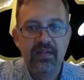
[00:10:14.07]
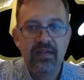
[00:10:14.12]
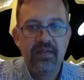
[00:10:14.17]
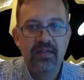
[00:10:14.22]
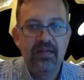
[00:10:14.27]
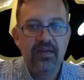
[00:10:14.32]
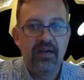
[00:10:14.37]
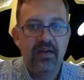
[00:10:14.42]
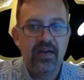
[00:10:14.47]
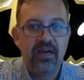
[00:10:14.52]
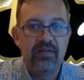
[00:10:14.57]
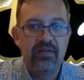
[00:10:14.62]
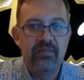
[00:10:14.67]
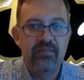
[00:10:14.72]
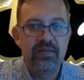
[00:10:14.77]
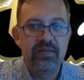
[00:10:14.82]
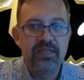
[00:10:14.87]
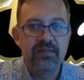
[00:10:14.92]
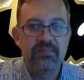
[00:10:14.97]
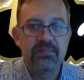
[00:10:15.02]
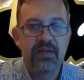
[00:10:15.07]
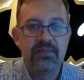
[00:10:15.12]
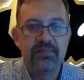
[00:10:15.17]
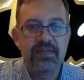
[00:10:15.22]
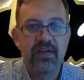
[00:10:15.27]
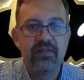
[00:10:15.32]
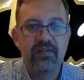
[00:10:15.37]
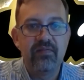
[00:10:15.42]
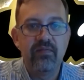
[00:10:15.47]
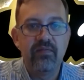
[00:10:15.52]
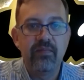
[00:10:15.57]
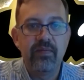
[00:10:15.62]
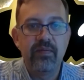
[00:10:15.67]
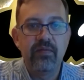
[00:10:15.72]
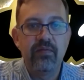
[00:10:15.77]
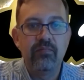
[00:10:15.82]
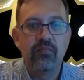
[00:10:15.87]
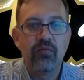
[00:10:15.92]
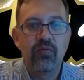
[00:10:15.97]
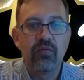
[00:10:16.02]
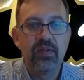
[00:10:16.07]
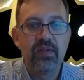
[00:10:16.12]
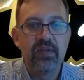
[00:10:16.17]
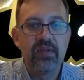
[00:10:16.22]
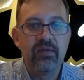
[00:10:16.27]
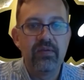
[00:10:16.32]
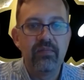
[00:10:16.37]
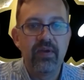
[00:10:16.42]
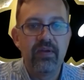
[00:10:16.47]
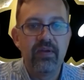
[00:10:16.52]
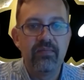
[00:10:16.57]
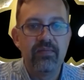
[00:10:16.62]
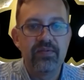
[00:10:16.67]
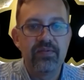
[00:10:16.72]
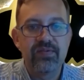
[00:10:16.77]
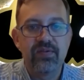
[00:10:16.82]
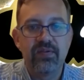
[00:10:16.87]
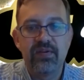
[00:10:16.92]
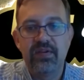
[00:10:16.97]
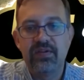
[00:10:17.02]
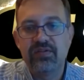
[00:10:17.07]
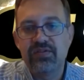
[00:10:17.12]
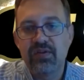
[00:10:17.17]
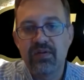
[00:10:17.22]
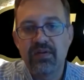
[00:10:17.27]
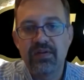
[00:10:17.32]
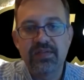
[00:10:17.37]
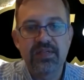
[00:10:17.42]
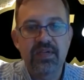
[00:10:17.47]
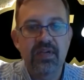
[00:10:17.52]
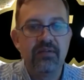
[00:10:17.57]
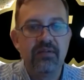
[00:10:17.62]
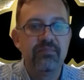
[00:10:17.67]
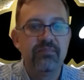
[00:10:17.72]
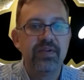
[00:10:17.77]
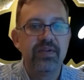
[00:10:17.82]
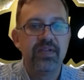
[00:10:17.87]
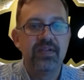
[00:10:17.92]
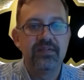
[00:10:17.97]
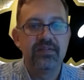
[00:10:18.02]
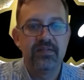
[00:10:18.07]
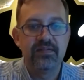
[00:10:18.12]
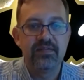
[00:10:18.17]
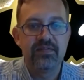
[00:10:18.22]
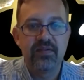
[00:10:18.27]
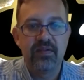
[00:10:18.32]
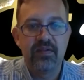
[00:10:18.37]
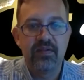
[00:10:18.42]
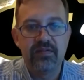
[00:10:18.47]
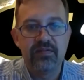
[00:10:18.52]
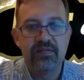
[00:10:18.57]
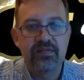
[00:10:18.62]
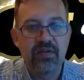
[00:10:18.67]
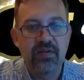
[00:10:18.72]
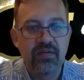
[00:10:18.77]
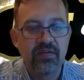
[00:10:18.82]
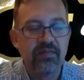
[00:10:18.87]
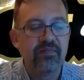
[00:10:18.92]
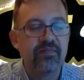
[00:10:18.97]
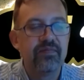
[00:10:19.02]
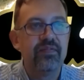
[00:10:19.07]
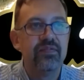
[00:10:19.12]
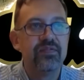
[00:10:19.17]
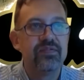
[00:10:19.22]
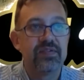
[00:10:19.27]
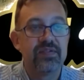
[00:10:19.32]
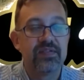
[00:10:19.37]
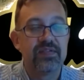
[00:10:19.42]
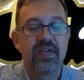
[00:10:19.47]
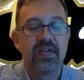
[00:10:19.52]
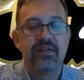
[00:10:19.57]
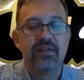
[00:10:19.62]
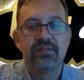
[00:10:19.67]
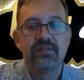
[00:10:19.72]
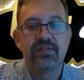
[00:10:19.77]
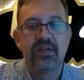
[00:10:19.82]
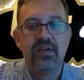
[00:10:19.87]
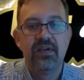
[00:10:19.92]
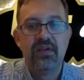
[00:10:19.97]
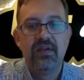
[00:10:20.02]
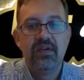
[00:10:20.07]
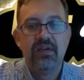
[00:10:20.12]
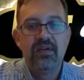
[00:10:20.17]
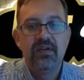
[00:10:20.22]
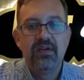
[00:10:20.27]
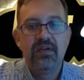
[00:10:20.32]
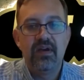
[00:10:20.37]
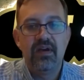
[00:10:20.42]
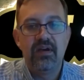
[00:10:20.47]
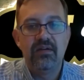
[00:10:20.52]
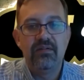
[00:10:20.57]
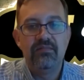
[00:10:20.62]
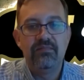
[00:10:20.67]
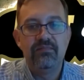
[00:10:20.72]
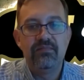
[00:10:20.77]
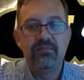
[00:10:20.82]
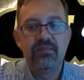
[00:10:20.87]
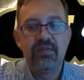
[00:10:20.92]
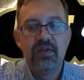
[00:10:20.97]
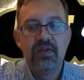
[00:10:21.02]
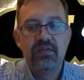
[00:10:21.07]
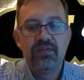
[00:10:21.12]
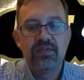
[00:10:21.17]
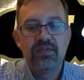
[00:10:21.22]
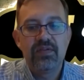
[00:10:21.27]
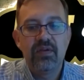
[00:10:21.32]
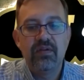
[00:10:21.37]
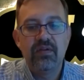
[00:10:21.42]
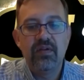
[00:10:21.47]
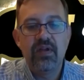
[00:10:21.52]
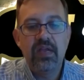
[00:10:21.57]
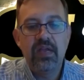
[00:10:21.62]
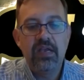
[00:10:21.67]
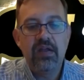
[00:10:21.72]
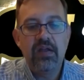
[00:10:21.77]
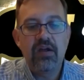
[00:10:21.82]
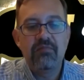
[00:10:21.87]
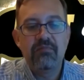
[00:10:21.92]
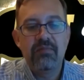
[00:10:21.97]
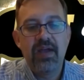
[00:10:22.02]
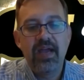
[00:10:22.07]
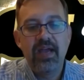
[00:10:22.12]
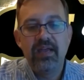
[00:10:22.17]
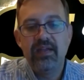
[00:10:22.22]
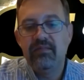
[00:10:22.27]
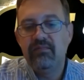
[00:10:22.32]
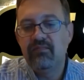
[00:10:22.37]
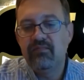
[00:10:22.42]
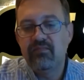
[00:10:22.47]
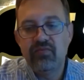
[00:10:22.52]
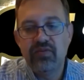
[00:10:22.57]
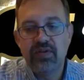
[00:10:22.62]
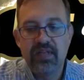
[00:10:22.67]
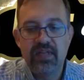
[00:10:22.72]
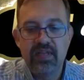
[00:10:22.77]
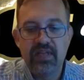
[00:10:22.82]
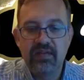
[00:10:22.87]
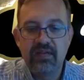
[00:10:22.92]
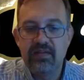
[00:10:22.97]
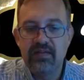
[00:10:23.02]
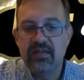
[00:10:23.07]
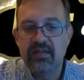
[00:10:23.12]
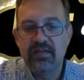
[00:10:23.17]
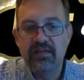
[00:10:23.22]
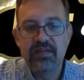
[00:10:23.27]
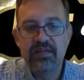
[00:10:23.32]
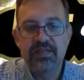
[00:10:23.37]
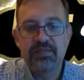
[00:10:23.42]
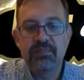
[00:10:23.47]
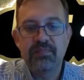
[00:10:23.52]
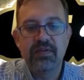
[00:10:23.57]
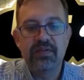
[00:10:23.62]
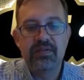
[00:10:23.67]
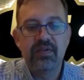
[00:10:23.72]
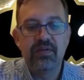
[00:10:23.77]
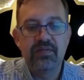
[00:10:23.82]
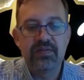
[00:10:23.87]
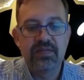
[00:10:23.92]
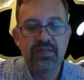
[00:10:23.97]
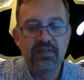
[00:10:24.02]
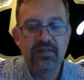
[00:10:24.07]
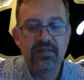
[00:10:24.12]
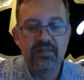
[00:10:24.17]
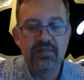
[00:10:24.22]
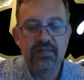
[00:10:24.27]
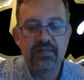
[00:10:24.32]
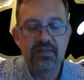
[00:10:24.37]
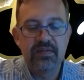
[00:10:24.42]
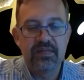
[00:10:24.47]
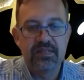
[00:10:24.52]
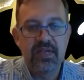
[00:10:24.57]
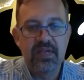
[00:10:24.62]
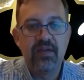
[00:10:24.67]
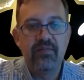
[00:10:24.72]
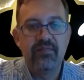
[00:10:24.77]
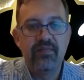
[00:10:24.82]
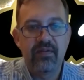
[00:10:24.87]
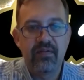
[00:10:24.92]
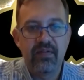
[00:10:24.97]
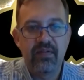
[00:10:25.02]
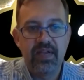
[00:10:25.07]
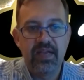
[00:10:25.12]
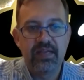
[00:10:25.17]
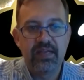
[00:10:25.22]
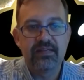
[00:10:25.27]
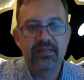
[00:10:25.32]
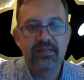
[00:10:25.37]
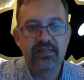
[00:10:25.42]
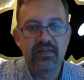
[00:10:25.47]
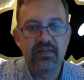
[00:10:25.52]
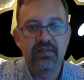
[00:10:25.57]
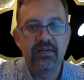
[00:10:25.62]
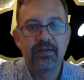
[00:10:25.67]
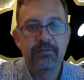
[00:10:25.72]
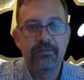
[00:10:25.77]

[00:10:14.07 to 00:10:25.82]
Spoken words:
And we sometimes have a little bit more leeway with certain insurance companies and certain infusion centers. So in our mind, really, the split dose is not very necessary.